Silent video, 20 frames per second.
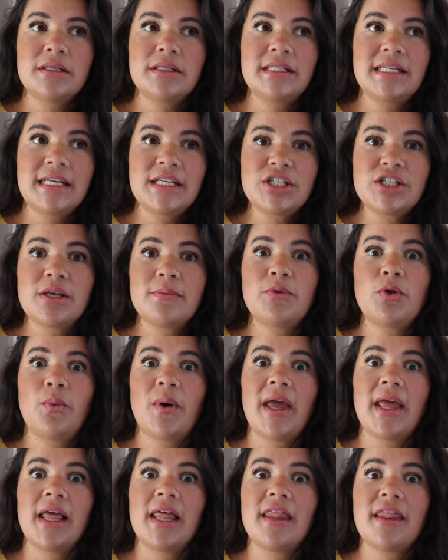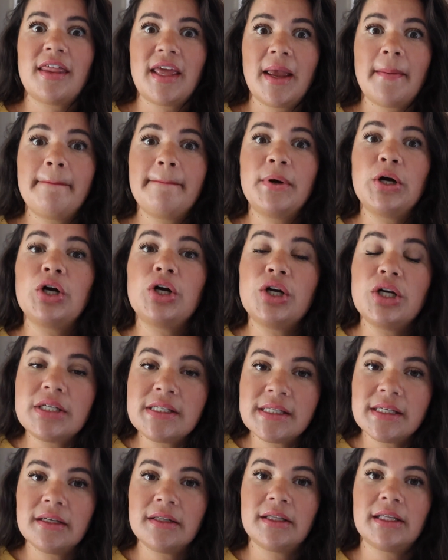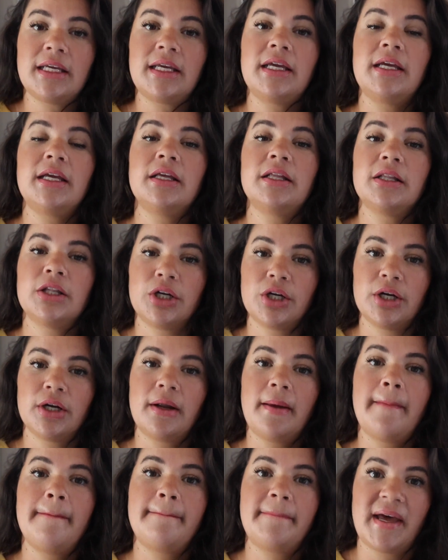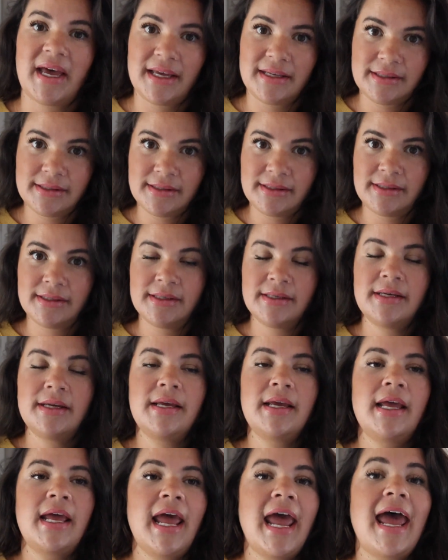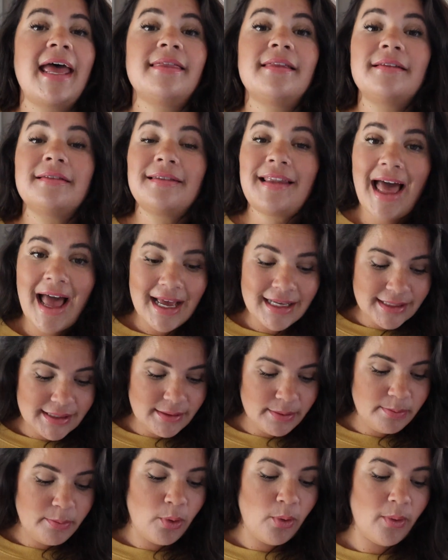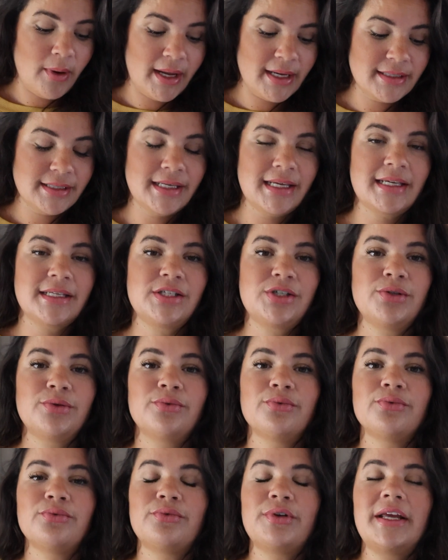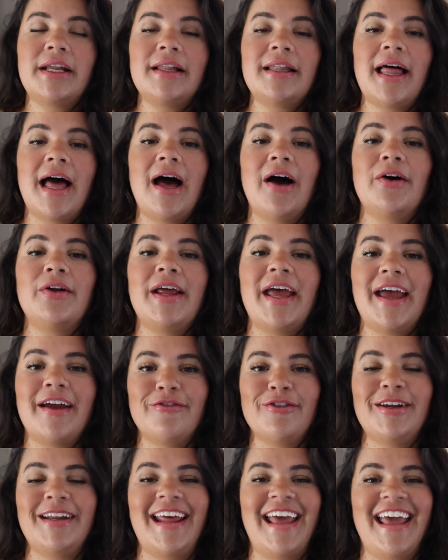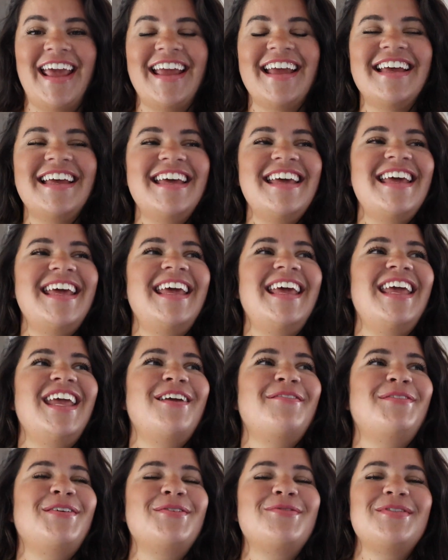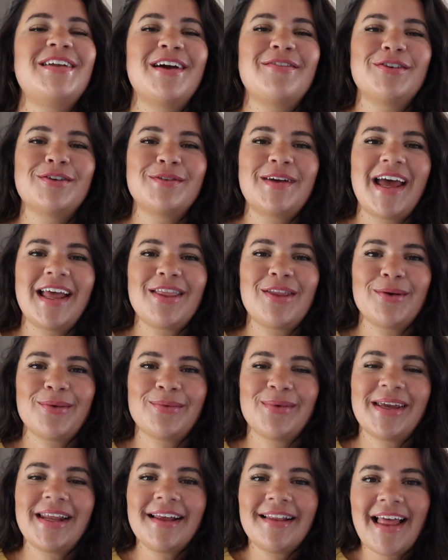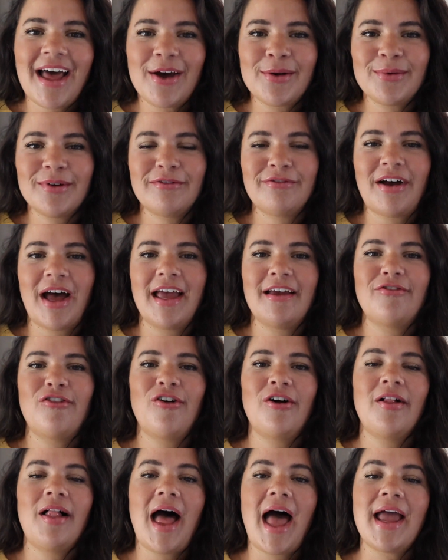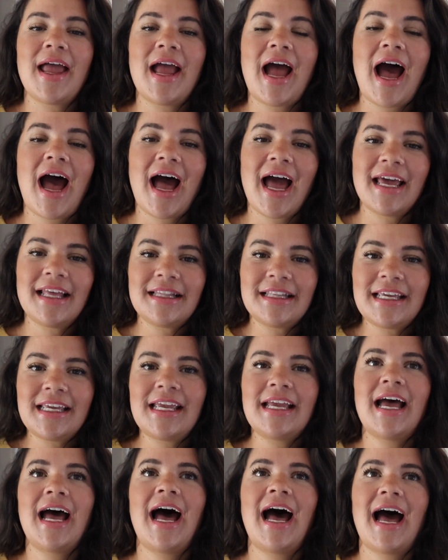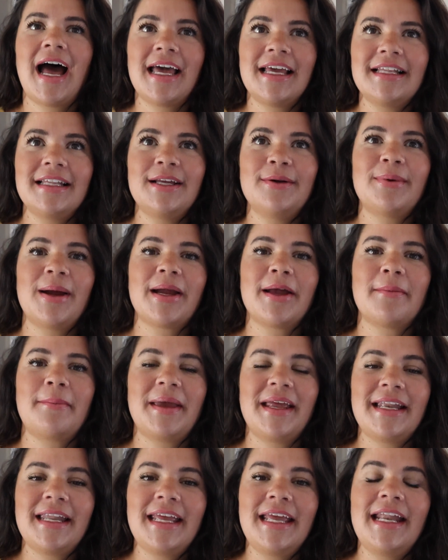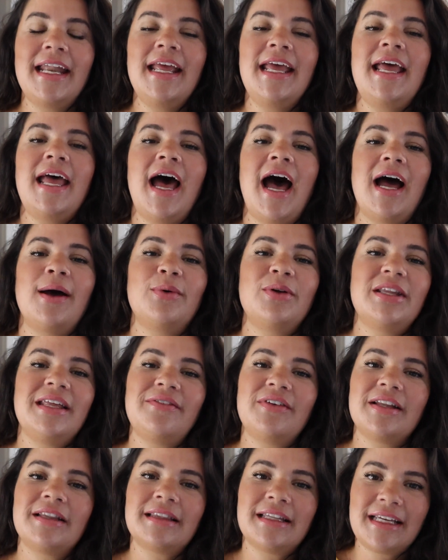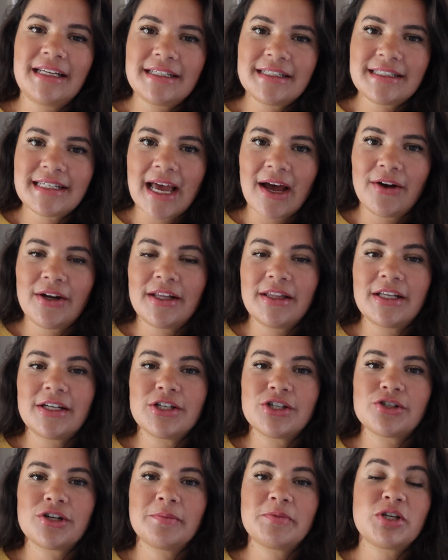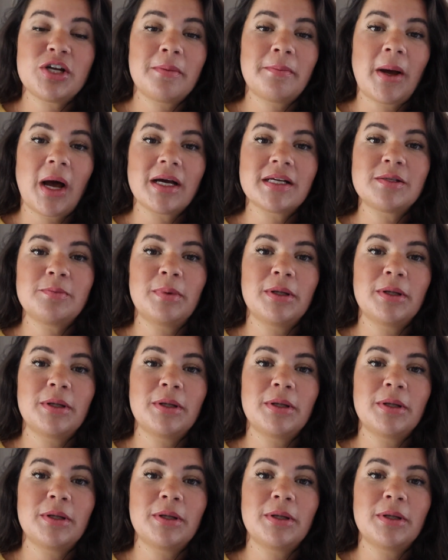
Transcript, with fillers: teach them the way they personally learn best. And the last point is to read aloud every day. If you've never read the Read Aloud Revival, I highly, highly recommend it. I will leave it linked down in the description box